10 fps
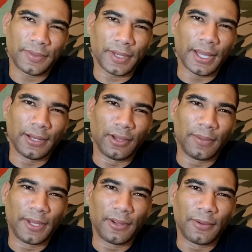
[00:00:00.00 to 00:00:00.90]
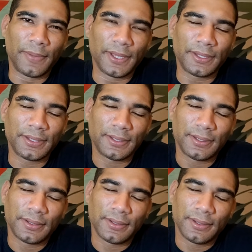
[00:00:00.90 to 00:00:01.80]
annoyed him a little bit,
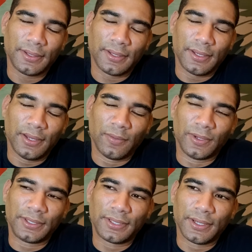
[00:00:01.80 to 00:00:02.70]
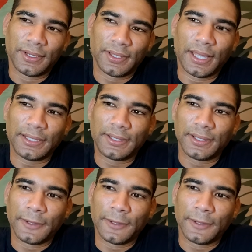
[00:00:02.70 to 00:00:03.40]
it was that